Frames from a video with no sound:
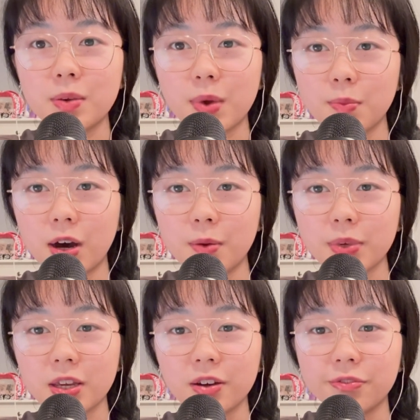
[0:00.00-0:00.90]
my mom
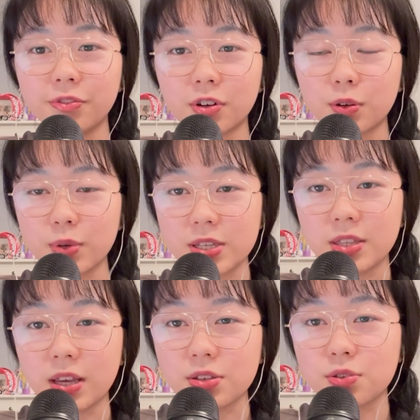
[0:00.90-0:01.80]
can't afford what's
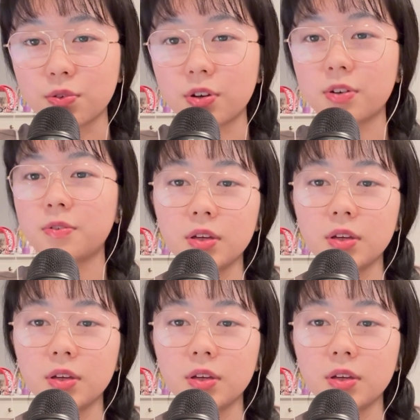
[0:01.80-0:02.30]
in that store